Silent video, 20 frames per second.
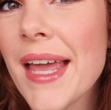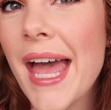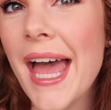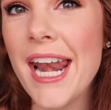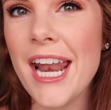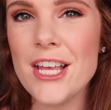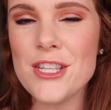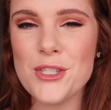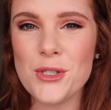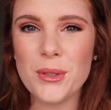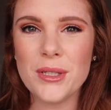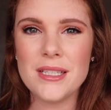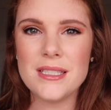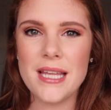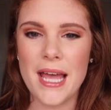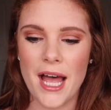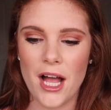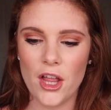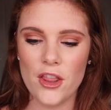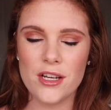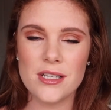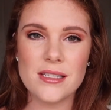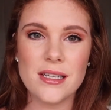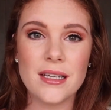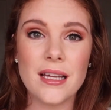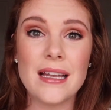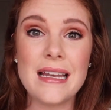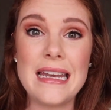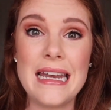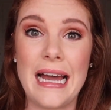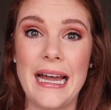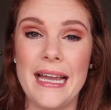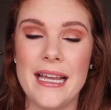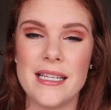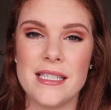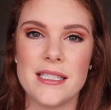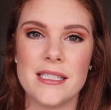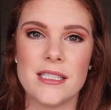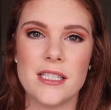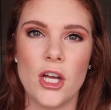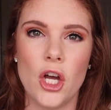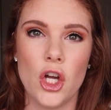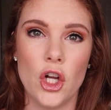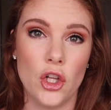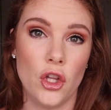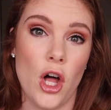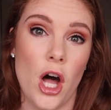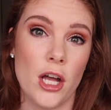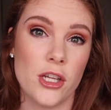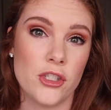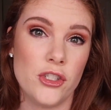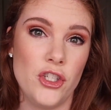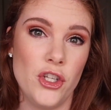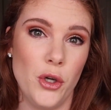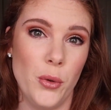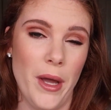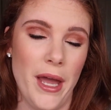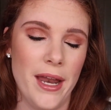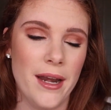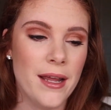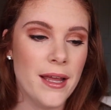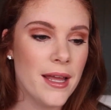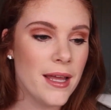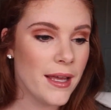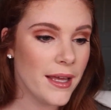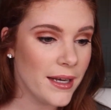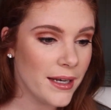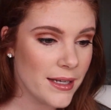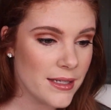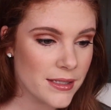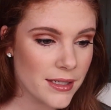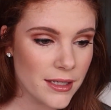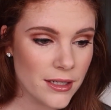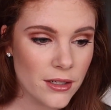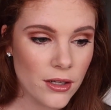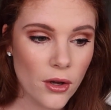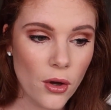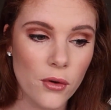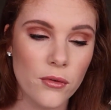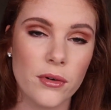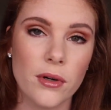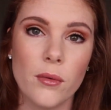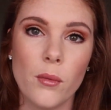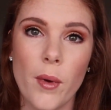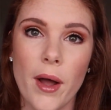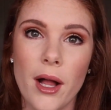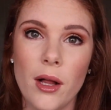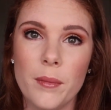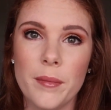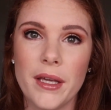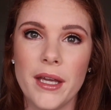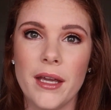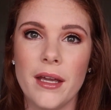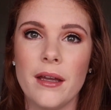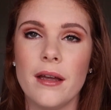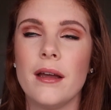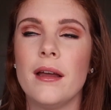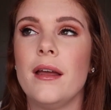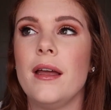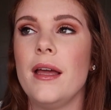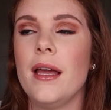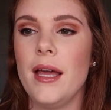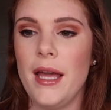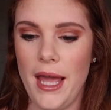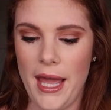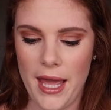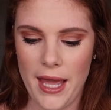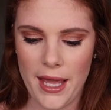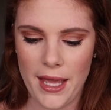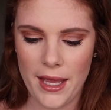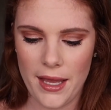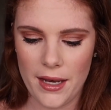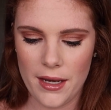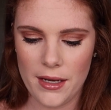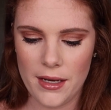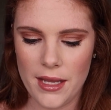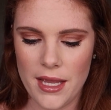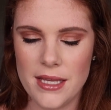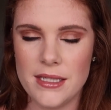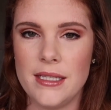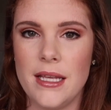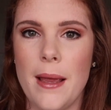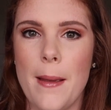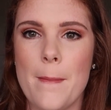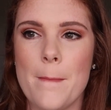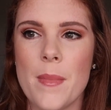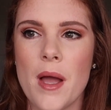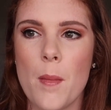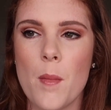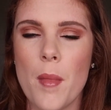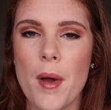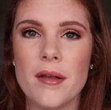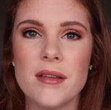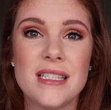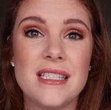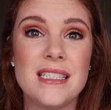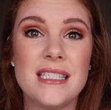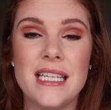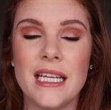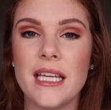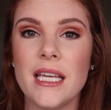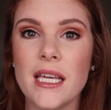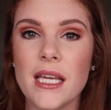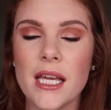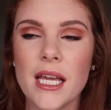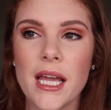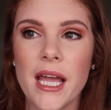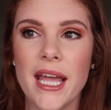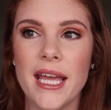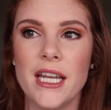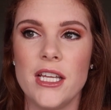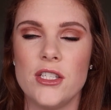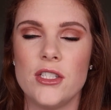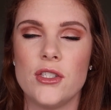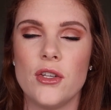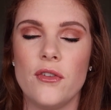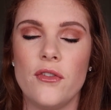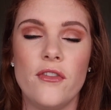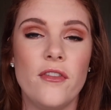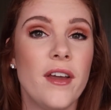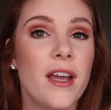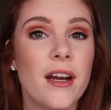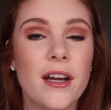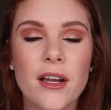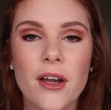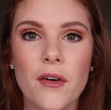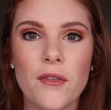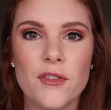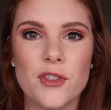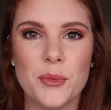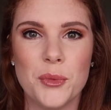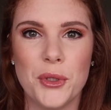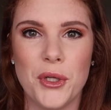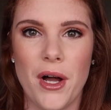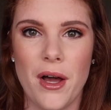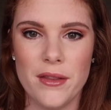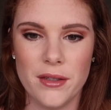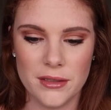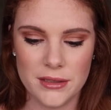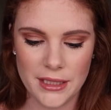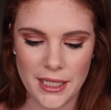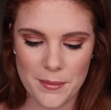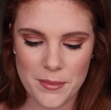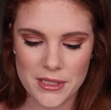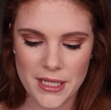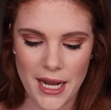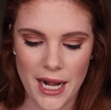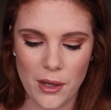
And as you can tell, there's like a nice gloss to it. It isn't overwhelming. It isn't sticky. It is very comfortable on the lips.